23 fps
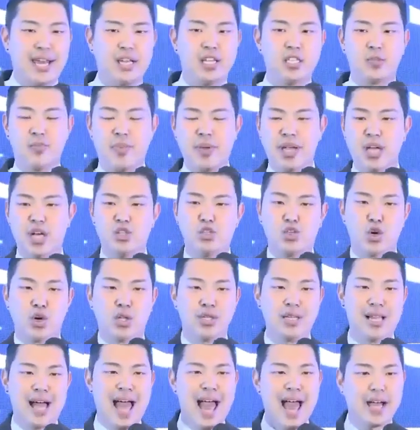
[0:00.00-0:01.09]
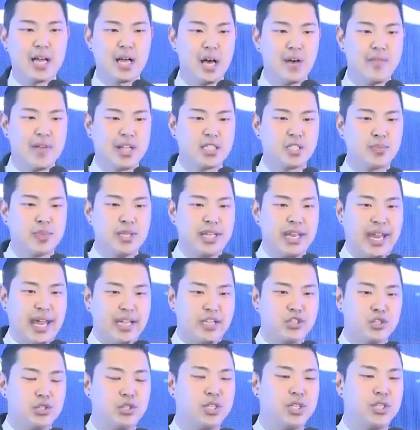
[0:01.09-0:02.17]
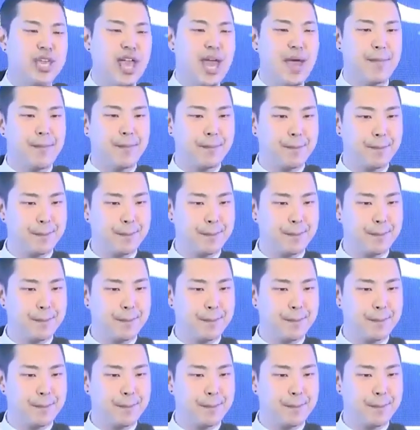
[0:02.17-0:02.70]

it is because your lack of explanation to them.